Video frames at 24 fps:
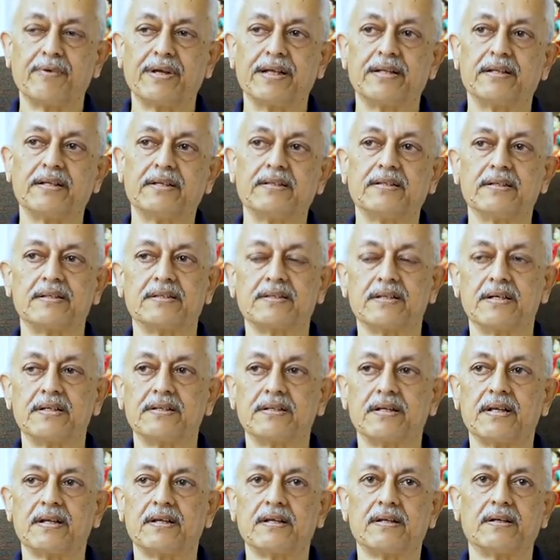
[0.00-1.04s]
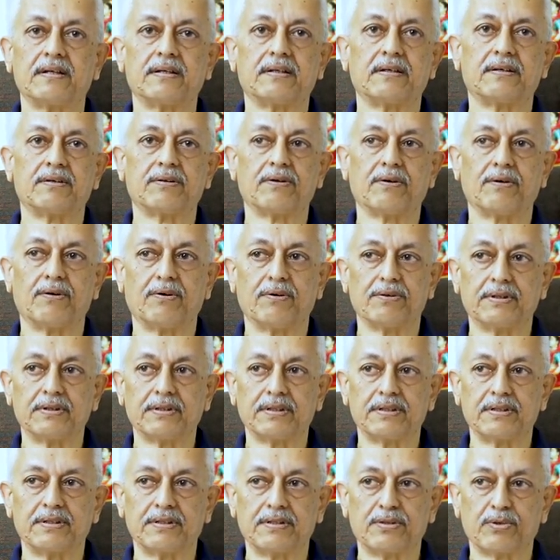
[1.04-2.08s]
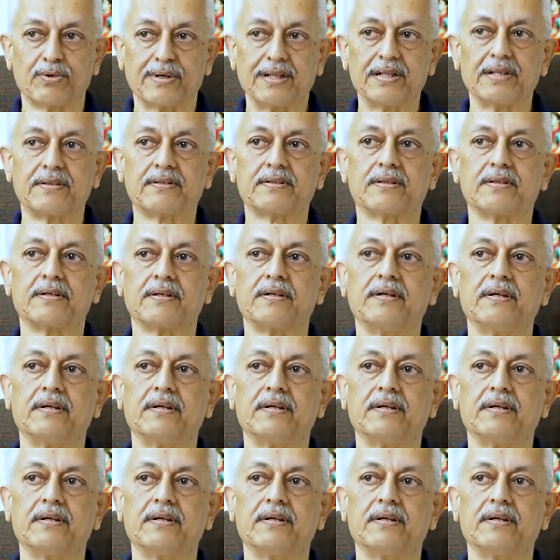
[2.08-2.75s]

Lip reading: we did the surgery on the 12th.